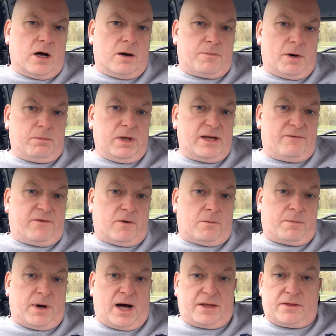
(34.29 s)
a public
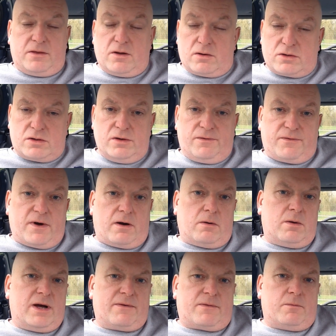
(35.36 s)
footpath not too far
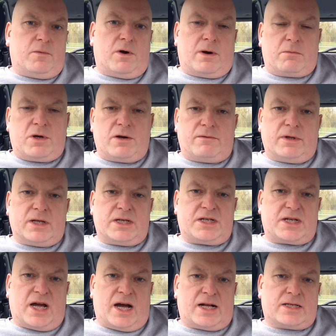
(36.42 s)
away from where I'm currently
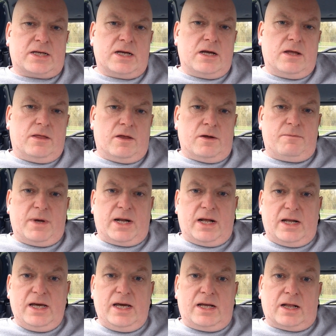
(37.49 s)
sat that had been
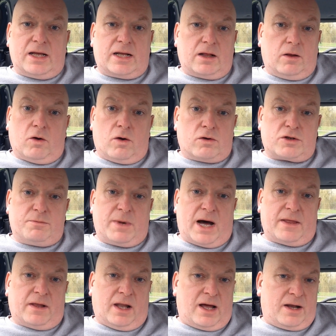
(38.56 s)
illegally closed
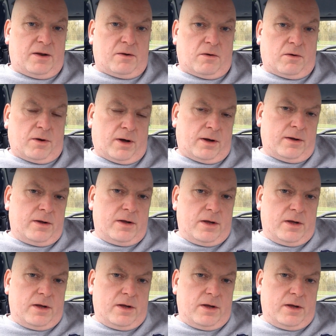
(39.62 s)
by the landowner.